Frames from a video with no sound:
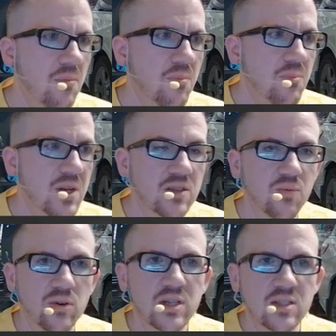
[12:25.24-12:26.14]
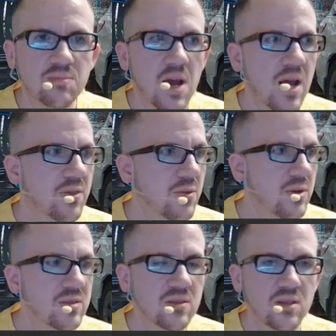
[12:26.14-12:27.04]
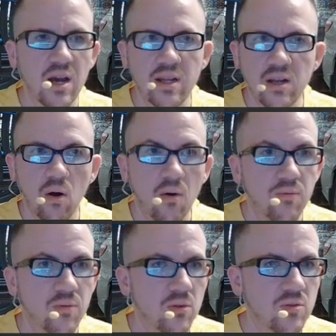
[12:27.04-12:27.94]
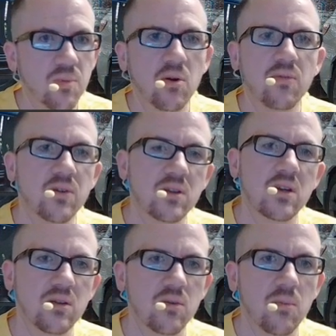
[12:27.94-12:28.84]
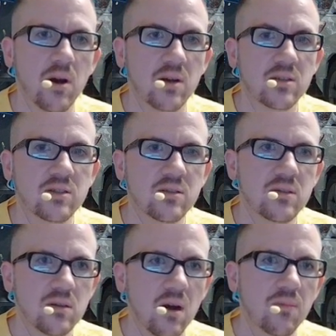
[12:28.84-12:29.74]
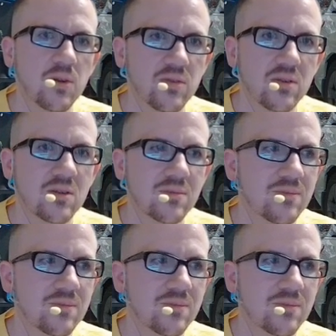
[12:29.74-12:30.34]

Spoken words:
because vortex math, 3, 6, and 9, it all flows perfectly into the harmonics of music.